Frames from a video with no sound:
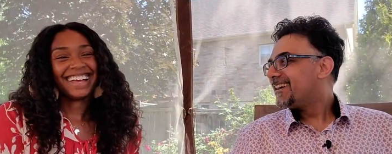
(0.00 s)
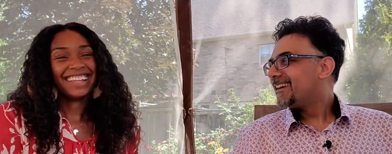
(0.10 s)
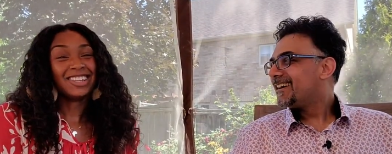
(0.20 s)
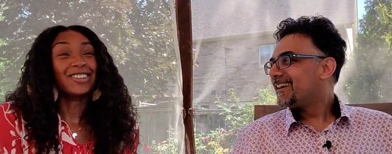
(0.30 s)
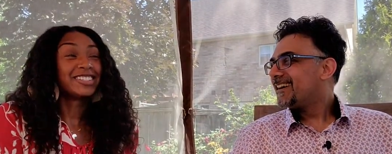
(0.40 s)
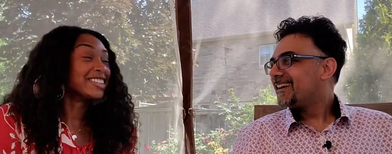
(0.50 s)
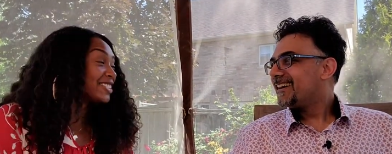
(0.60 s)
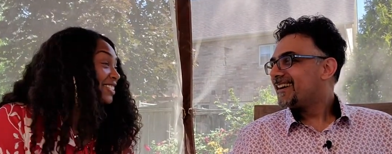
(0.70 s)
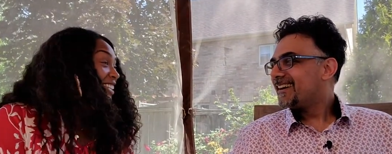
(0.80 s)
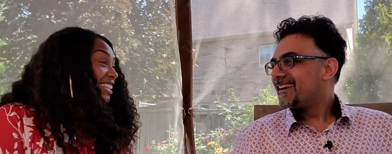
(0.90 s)
Speaker 1: No,
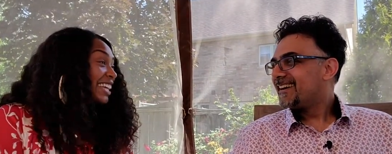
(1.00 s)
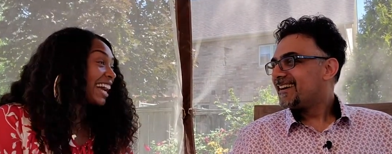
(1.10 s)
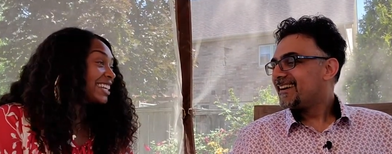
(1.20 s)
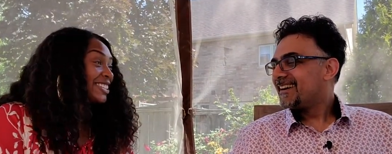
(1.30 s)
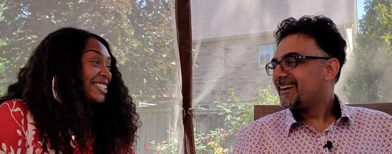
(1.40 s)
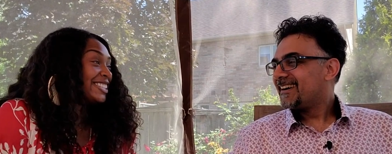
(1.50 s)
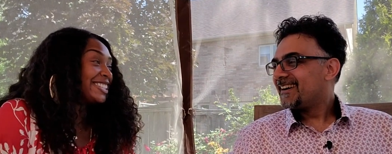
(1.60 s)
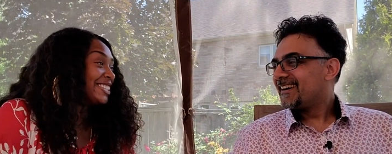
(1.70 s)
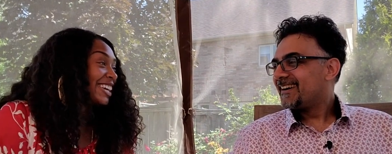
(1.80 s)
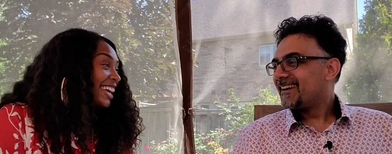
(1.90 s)
seriously. Like I just
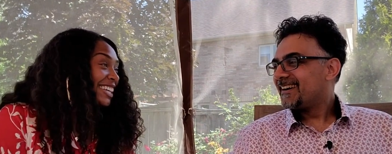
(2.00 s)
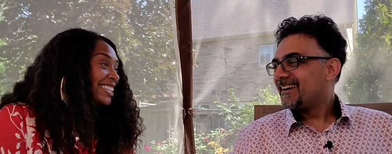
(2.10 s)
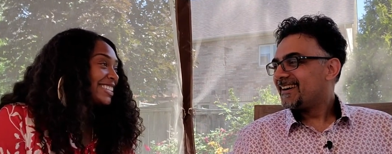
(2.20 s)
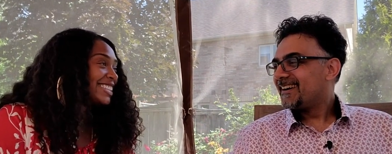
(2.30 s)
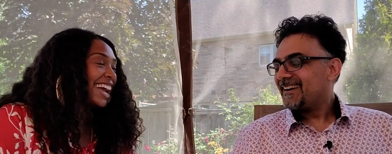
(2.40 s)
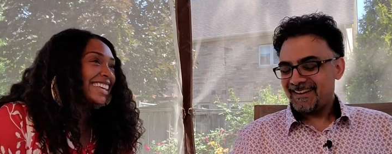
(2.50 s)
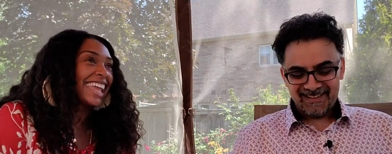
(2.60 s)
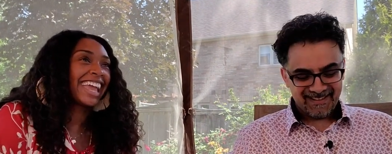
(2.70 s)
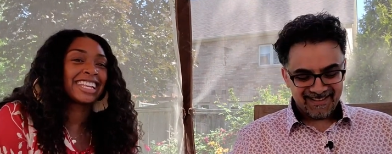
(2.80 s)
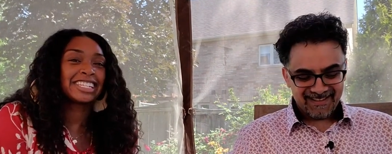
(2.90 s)
do. I I
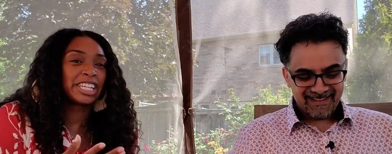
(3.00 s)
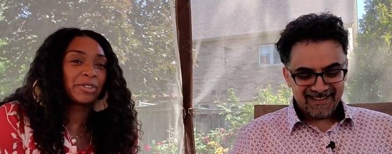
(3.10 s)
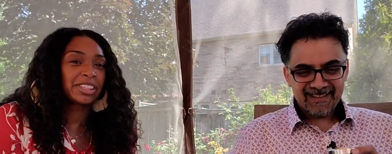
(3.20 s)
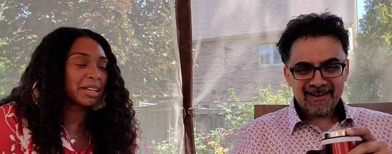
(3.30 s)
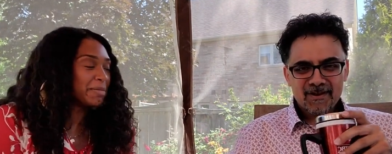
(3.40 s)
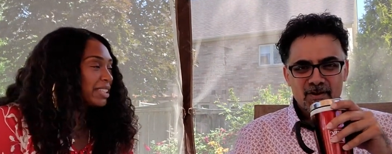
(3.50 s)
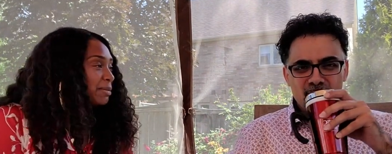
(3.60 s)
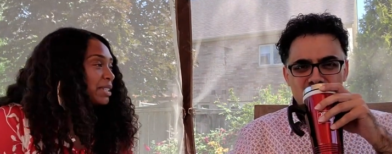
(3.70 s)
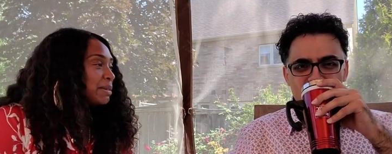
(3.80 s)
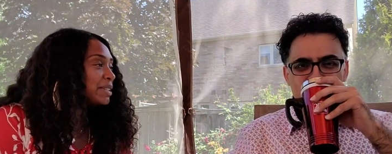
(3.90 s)
can't deal with them. They,
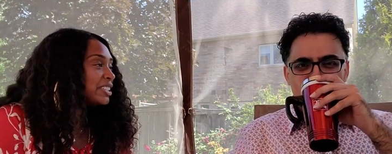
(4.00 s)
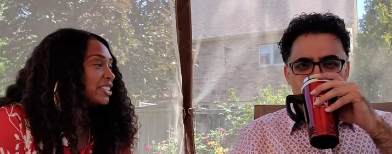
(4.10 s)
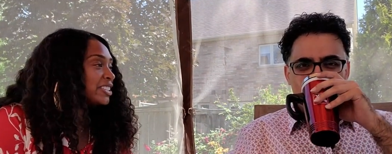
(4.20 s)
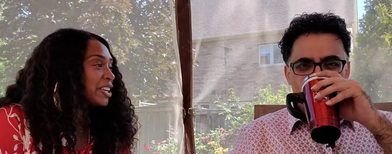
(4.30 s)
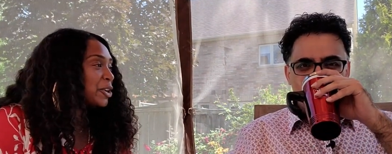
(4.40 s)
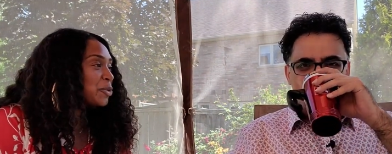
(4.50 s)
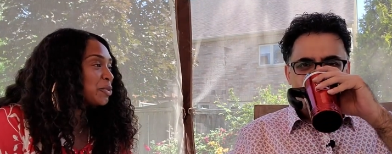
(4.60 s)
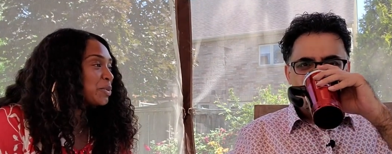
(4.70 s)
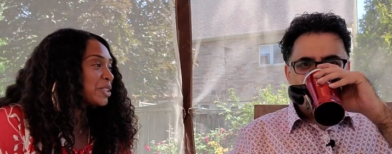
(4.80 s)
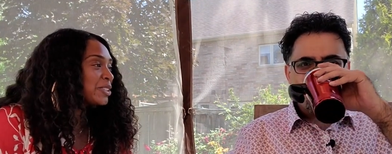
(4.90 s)
sometimes they just take over,
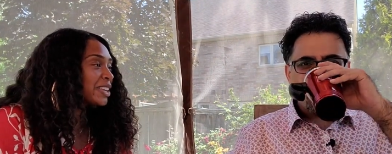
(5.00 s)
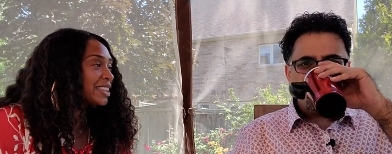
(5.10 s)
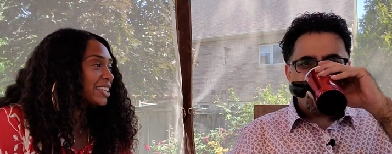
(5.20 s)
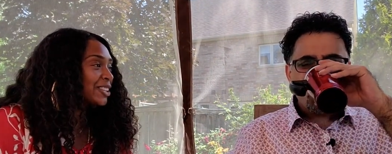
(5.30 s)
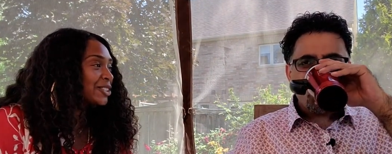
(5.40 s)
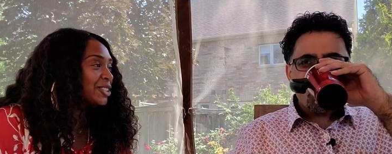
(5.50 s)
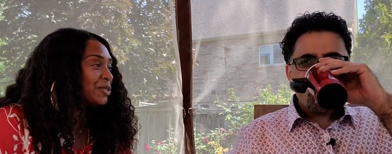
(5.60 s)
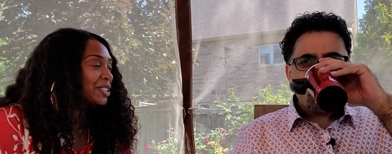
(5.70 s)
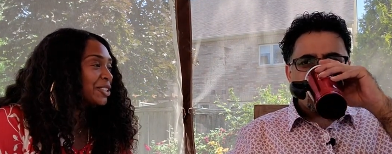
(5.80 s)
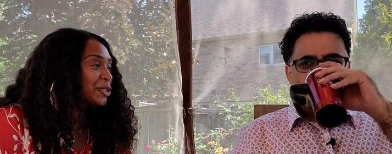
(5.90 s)
but there's nothing else you could
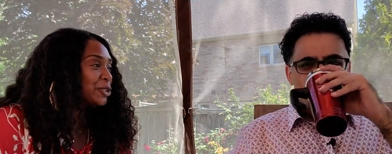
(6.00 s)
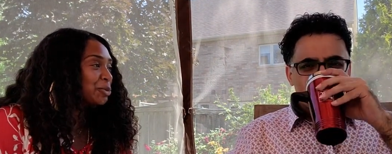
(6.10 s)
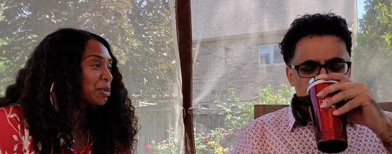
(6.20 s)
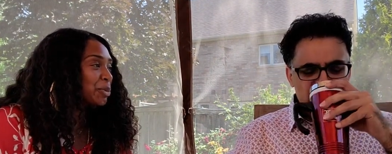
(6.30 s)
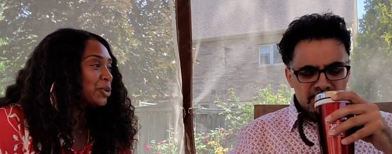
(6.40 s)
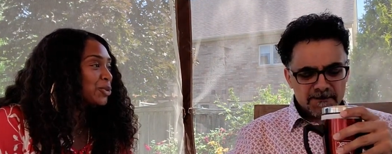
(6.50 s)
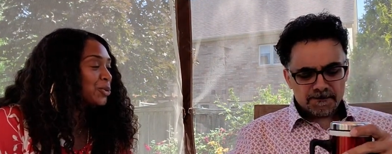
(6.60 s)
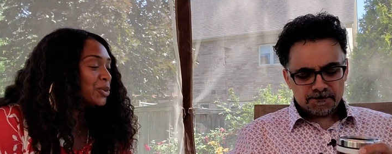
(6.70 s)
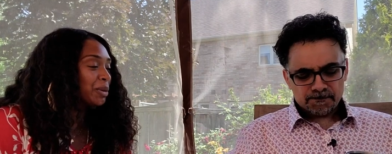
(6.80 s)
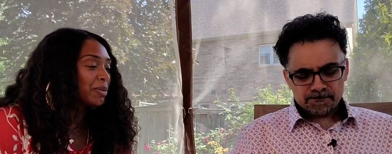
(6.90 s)
really do but push
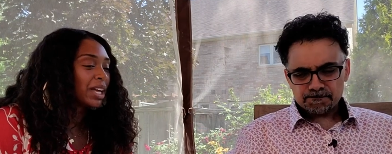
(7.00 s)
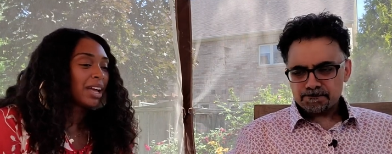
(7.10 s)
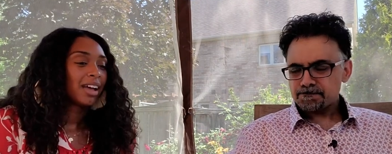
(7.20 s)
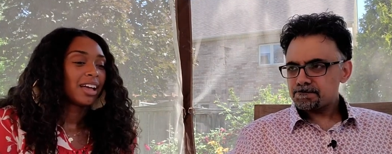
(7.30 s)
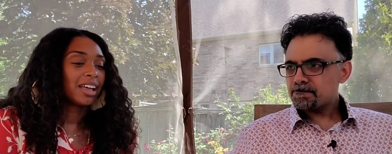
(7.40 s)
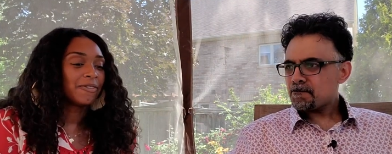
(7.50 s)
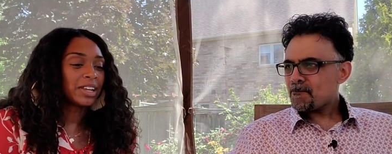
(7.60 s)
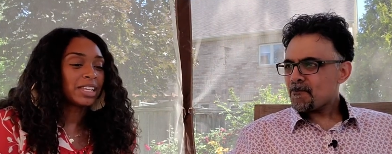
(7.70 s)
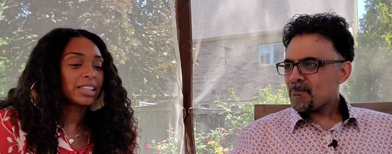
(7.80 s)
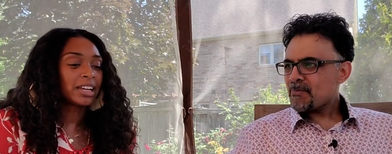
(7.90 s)
through them. If
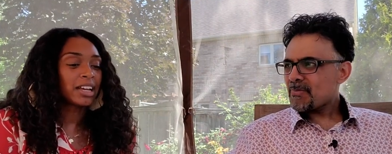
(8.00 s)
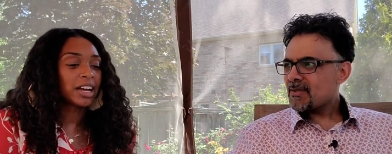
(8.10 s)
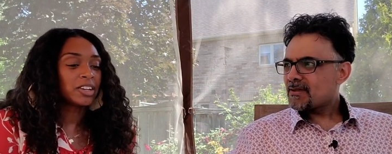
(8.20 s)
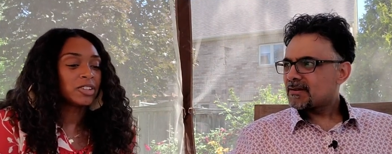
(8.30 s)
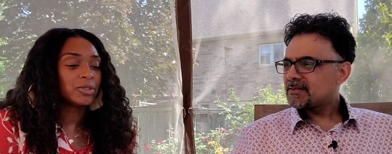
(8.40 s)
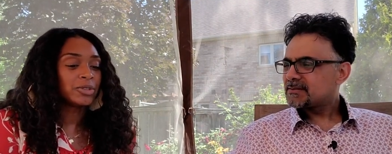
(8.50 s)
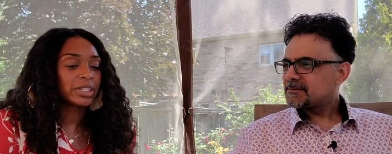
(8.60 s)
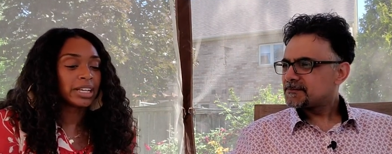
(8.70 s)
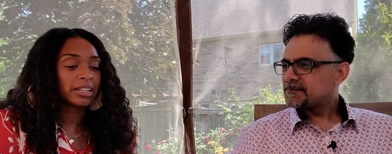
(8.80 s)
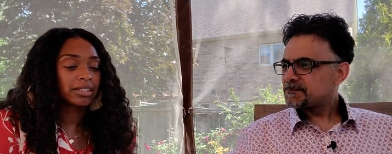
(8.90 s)
anything, I kind of use
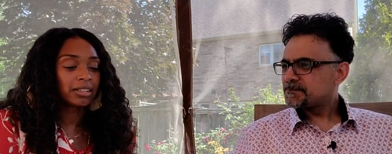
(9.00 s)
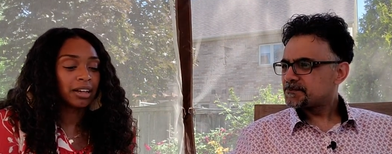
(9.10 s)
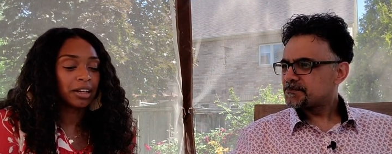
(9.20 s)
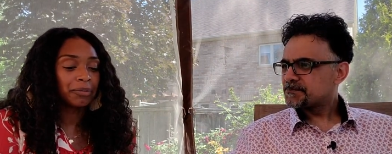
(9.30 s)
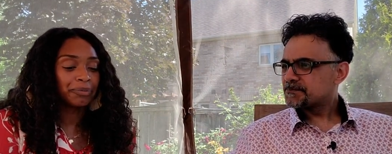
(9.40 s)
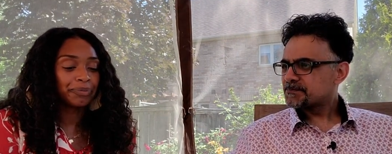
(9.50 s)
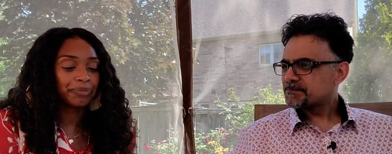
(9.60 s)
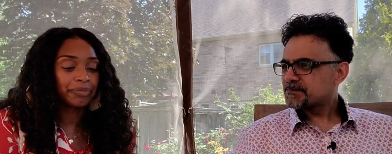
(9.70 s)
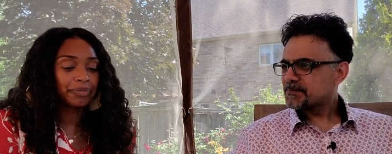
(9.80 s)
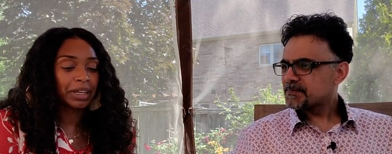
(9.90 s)
it um,
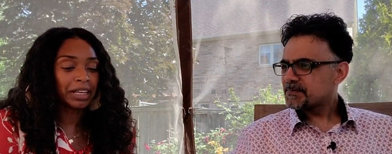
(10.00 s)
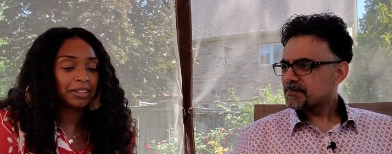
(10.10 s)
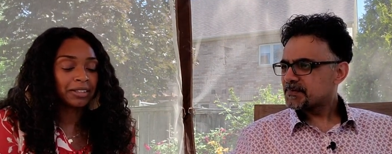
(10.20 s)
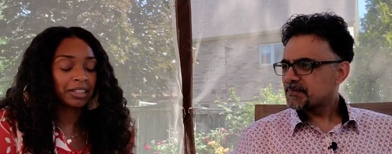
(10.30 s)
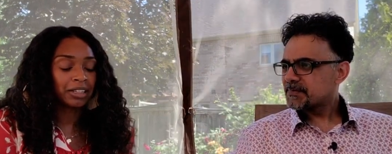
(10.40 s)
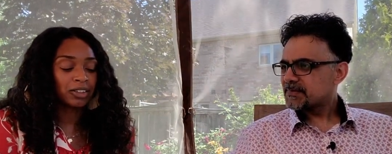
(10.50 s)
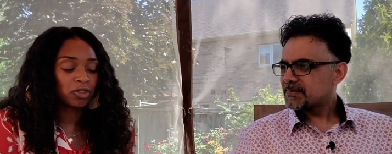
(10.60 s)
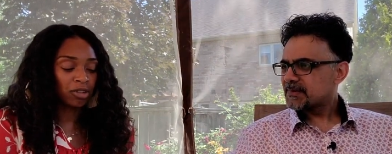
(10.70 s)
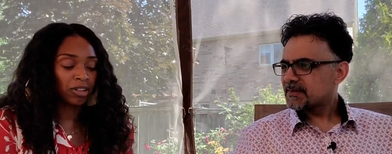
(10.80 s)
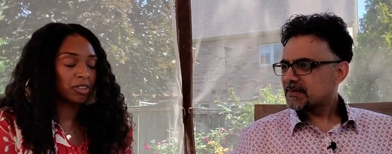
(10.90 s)
as like an
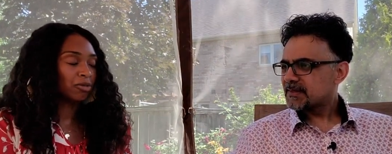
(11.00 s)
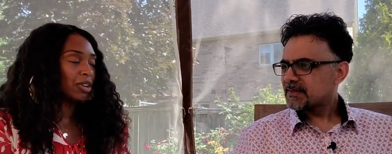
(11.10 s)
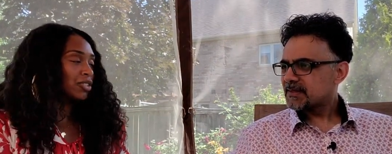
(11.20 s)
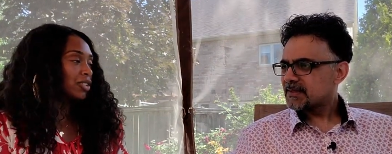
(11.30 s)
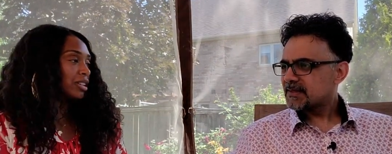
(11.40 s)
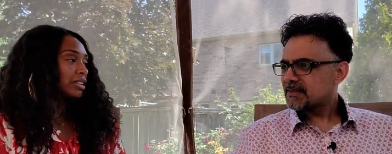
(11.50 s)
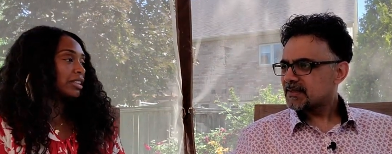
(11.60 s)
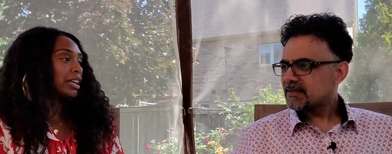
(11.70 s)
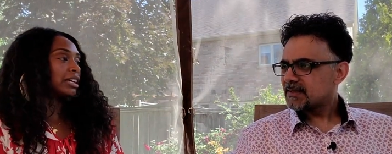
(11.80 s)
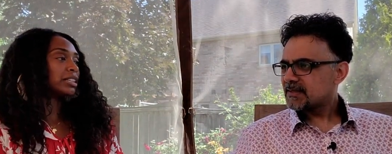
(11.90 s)
adrenaline rush kind of
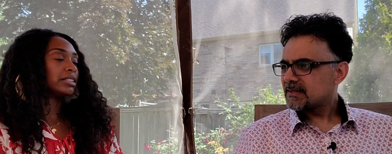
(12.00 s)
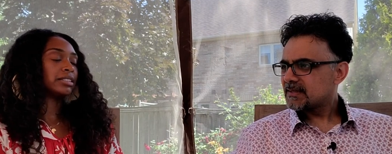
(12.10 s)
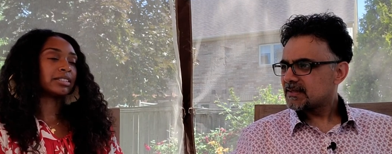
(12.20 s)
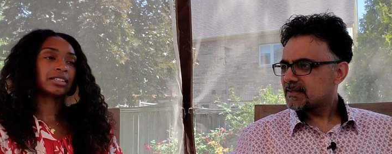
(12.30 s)
thing. And